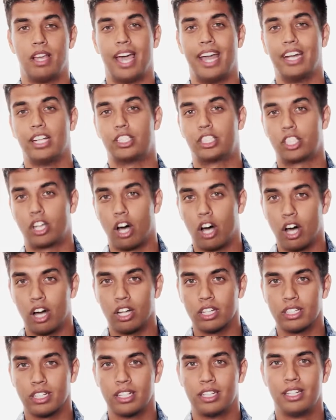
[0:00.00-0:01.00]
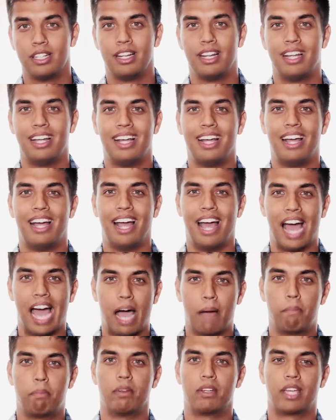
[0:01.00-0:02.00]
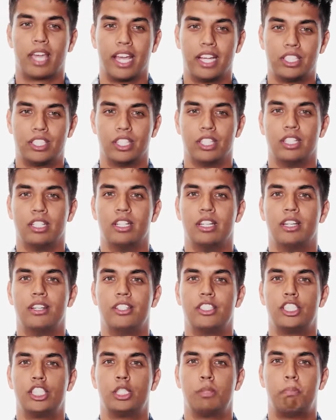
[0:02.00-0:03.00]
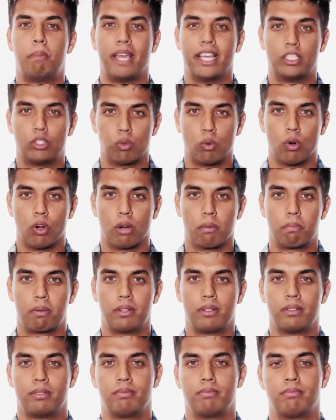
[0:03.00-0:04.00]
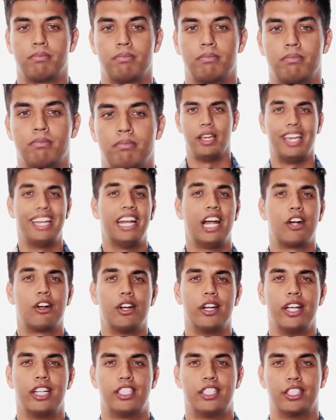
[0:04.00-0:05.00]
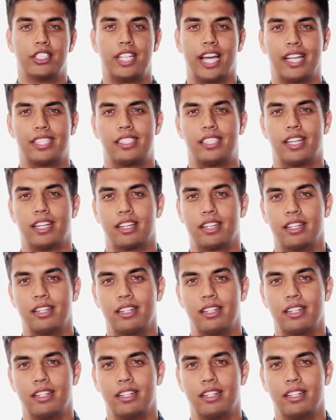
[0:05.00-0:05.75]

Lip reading: And it's called Application Spacewarp. In our initial testing,